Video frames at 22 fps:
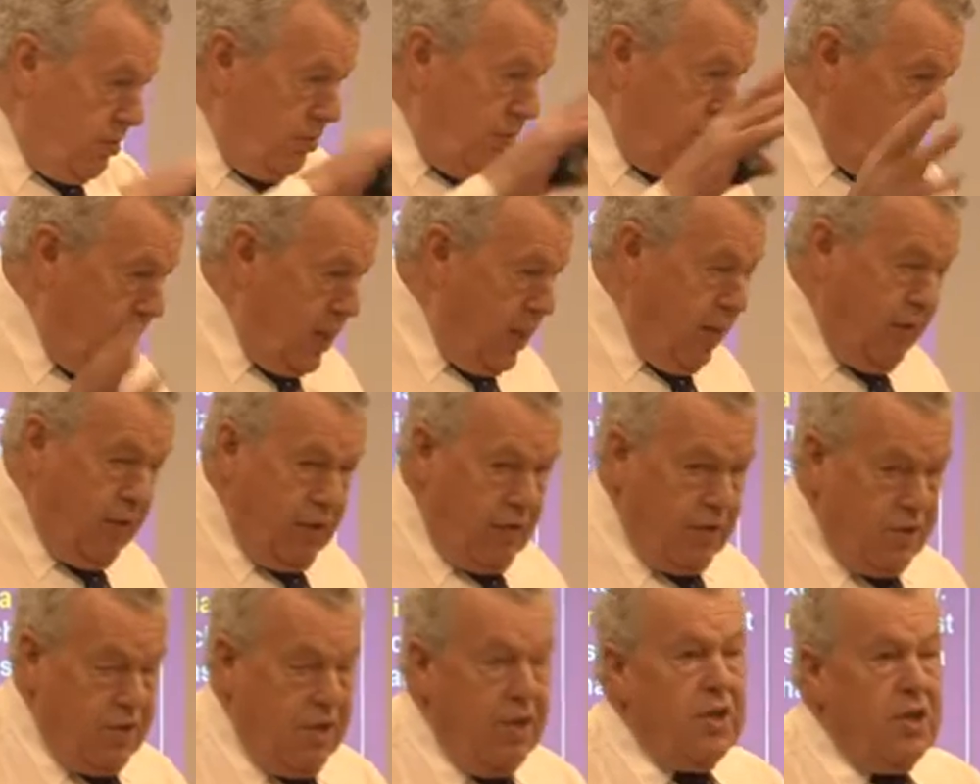the
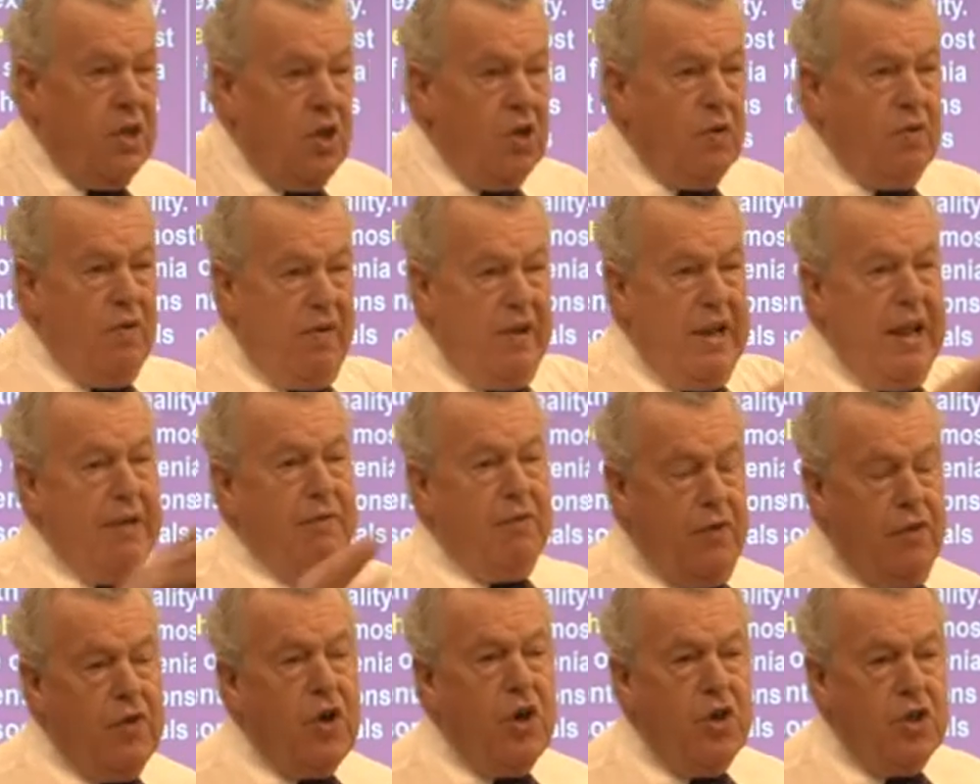current
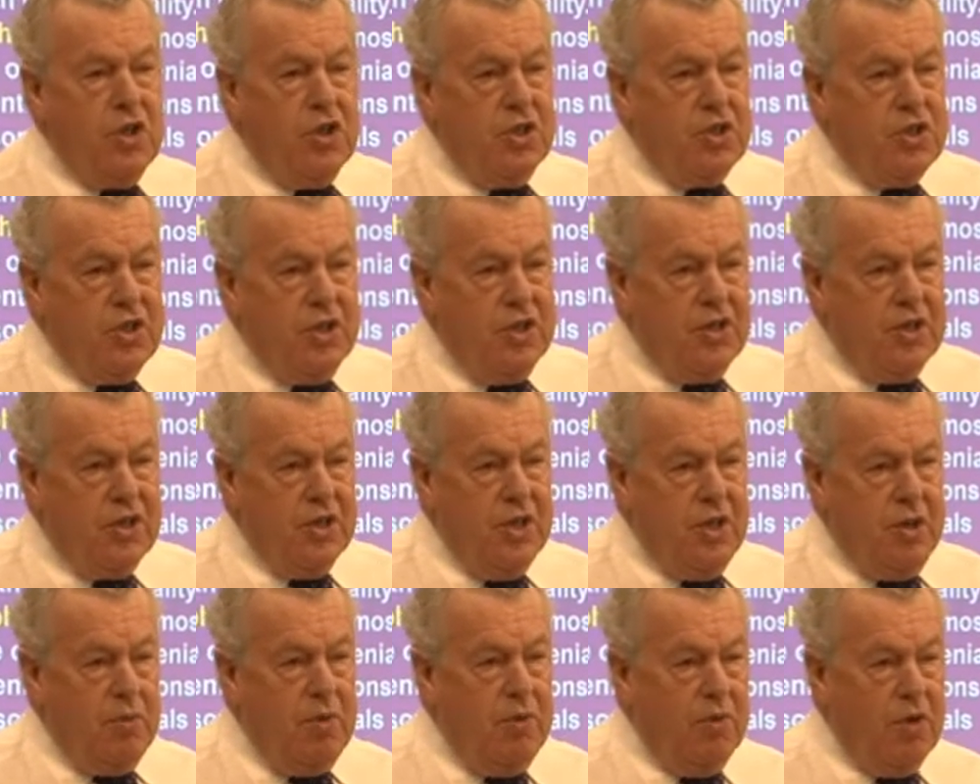level of consciousness.
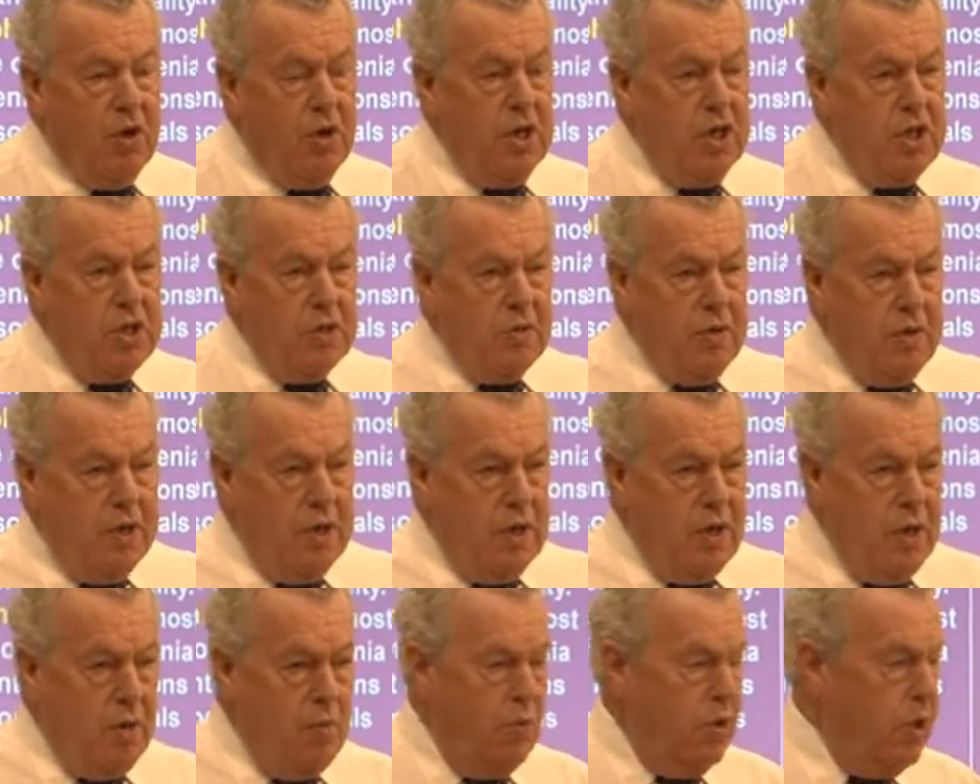We've gone into our
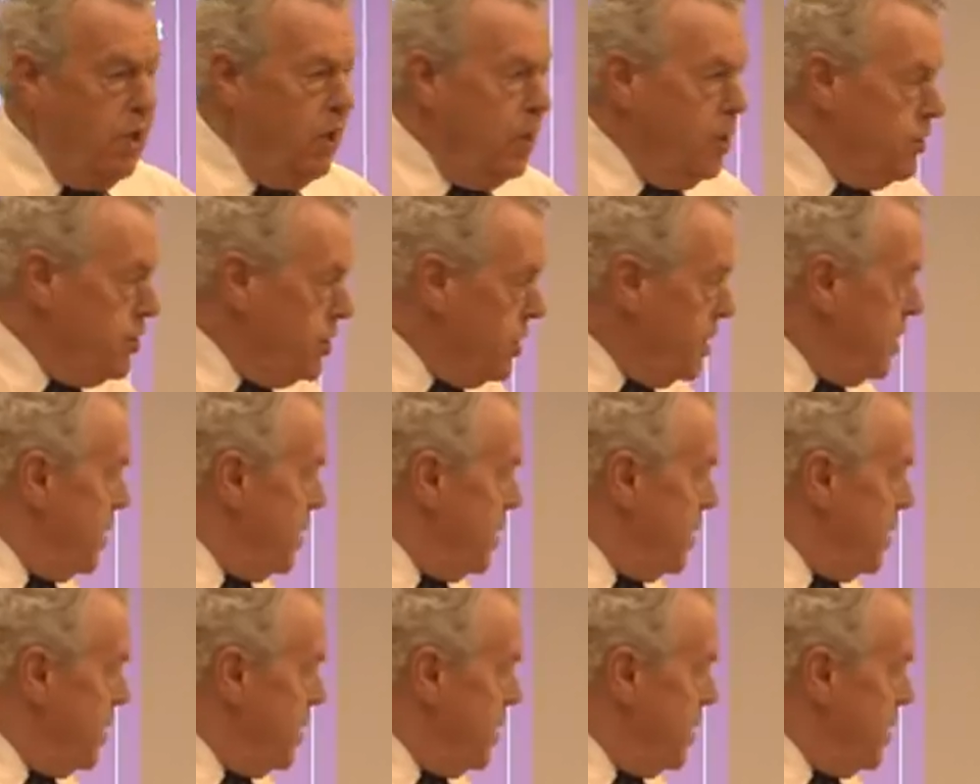own world,